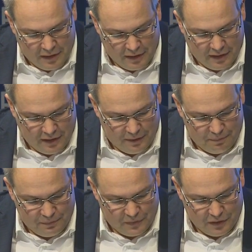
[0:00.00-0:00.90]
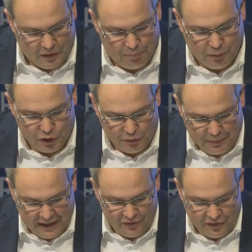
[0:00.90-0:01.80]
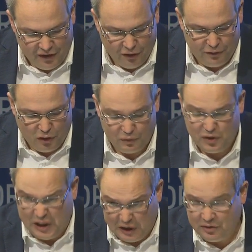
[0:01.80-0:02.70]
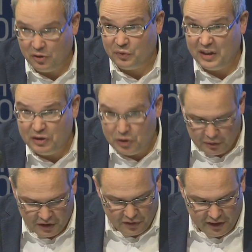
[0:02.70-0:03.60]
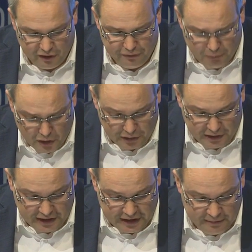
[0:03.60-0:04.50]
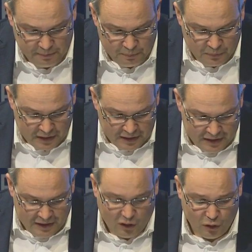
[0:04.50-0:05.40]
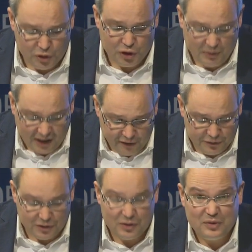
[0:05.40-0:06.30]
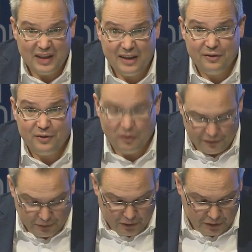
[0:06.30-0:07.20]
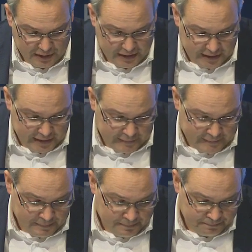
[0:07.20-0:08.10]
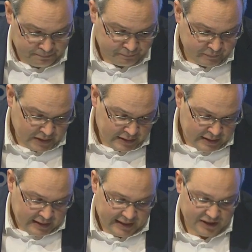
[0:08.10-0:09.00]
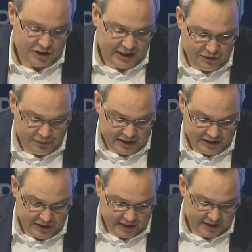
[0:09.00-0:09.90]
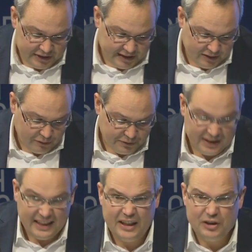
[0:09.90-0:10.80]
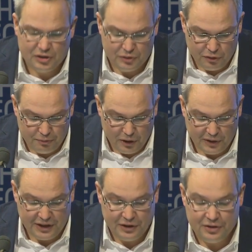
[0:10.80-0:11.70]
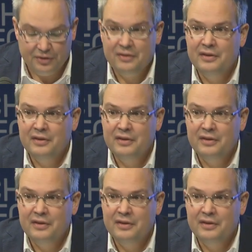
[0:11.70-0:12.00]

uh, the possibility of continuity of monarchy, also after the death of the monarch. And central is the idea of the king's two bodies.